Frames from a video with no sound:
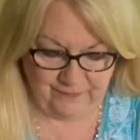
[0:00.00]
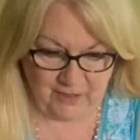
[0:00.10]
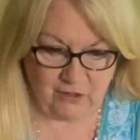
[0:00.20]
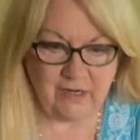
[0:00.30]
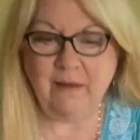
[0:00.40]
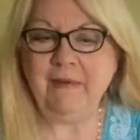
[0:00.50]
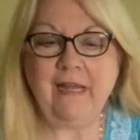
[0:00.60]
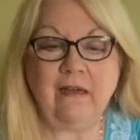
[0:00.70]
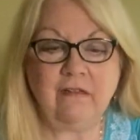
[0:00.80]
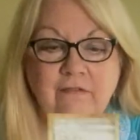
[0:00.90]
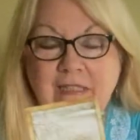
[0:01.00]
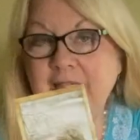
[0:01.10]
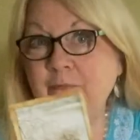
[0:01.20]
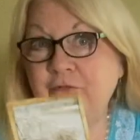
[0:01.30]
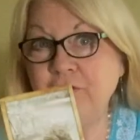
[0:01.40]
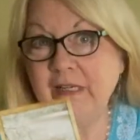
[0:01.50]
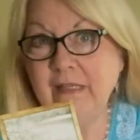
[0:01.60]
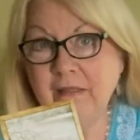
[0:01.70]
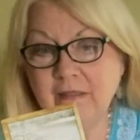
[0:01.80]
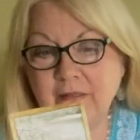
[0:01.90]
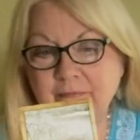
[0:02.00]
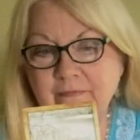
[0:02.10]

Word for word: are coming out of a deep freeze.